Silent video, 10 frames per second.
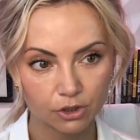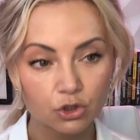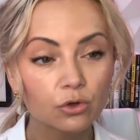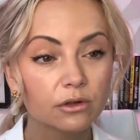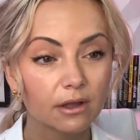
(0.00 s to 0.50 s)
do
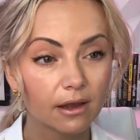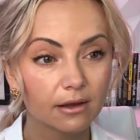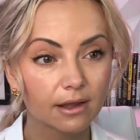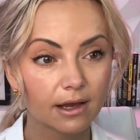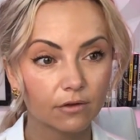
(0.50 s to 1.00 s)
you
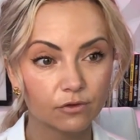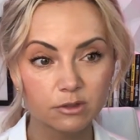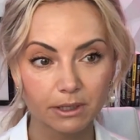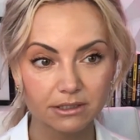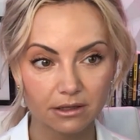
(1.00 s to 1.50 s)
think that if you
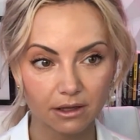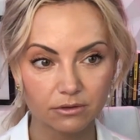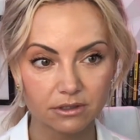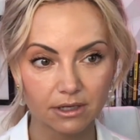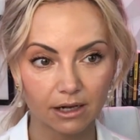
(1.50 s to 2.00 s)
spent ten
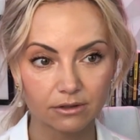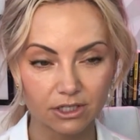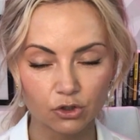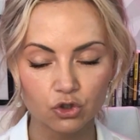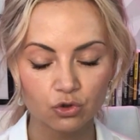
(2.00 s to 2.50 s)
thousand dollars
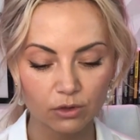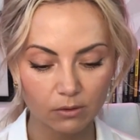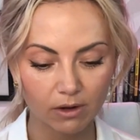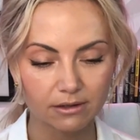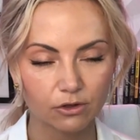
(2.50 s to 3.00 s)
and you truly
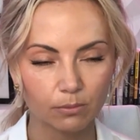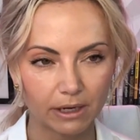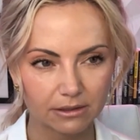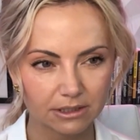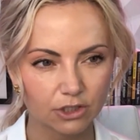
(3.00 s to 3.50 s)
went and you
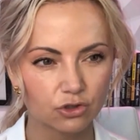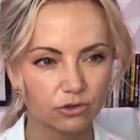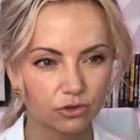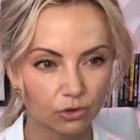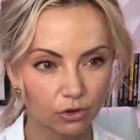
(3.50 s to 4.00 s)
paid attention,
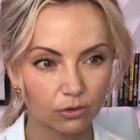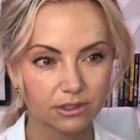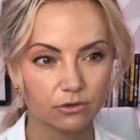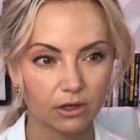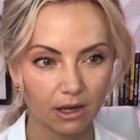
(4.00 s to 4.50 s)
you took notes
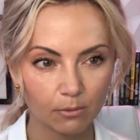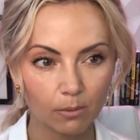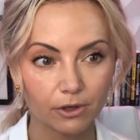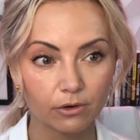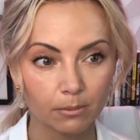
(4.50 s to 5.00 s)
and you came home
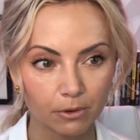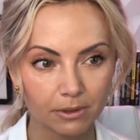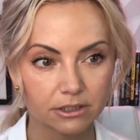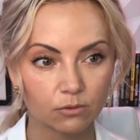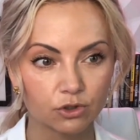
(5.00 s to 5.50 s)
and you
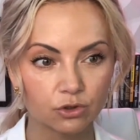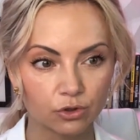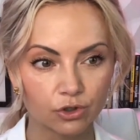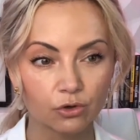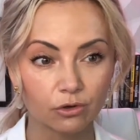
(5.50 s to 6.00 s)
implemented what you
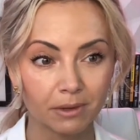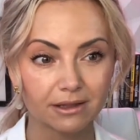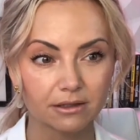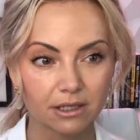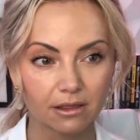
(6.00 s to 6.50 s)
learned, you could make
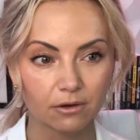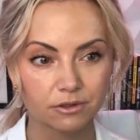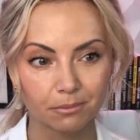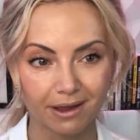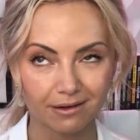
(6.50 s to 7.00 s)
that ten
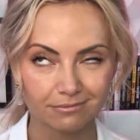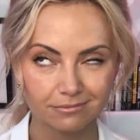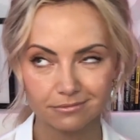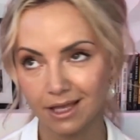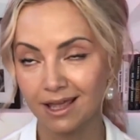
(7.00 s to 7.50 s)
thousand back
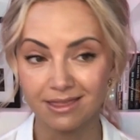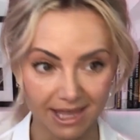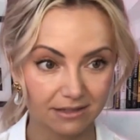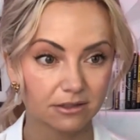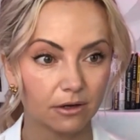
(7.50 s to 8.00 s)
and
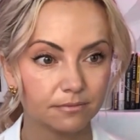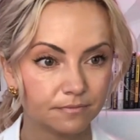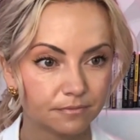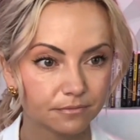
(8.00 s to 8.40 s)
then some?